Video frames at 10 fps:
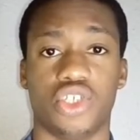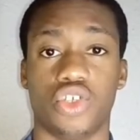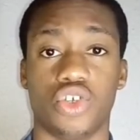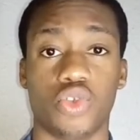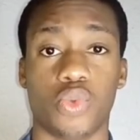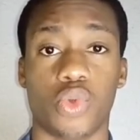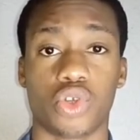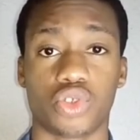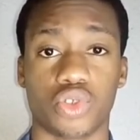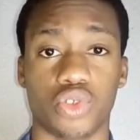They don't know
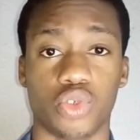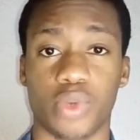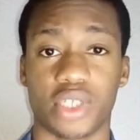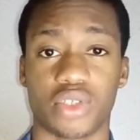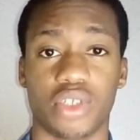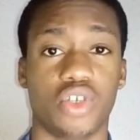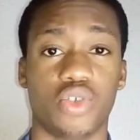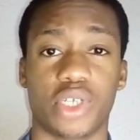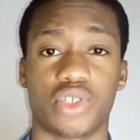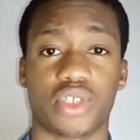what to do, they don't
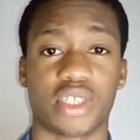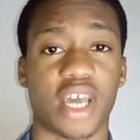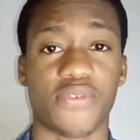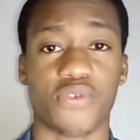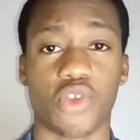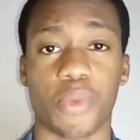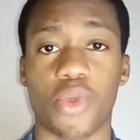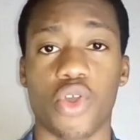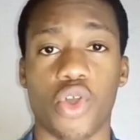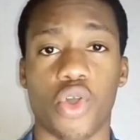know where to start
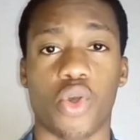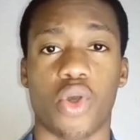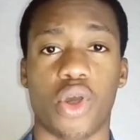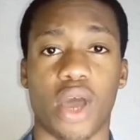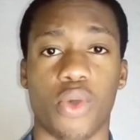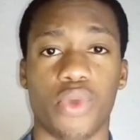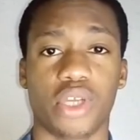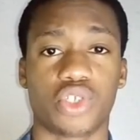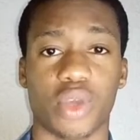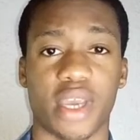from or where
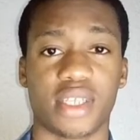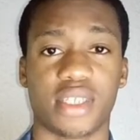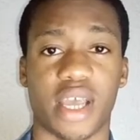to end.